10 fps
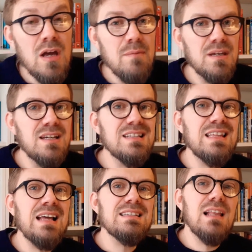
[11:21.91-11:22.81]
because
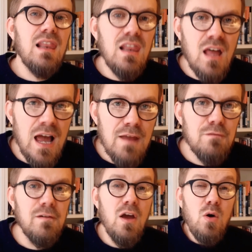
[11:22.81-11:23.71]
that's a
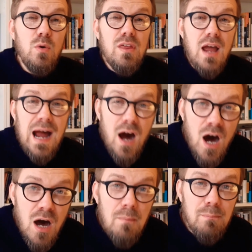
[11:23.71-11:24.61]
life with a
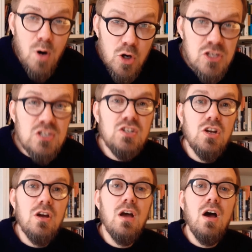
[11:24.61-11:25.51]
heart
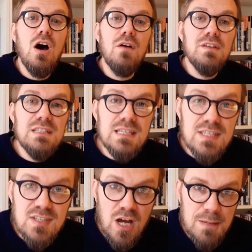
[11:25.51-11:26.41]
posture of a
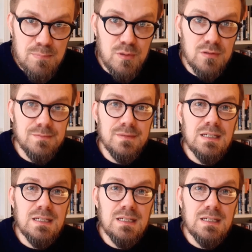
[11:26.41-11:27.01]
disciple.